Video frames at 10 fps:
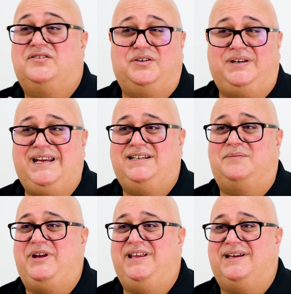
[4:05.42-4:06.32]
So you need
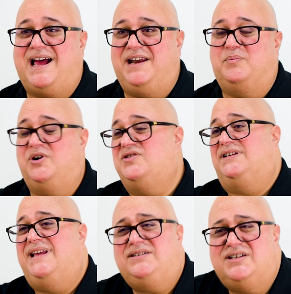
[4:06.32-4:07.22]
to be the kind of
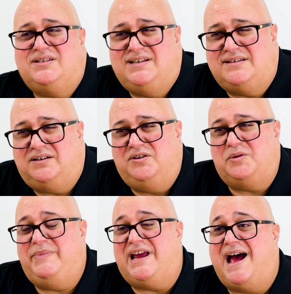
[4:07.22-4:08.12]
person that just doesn't
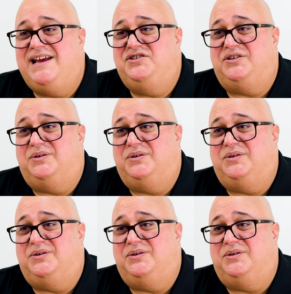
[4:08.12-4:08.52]
look behind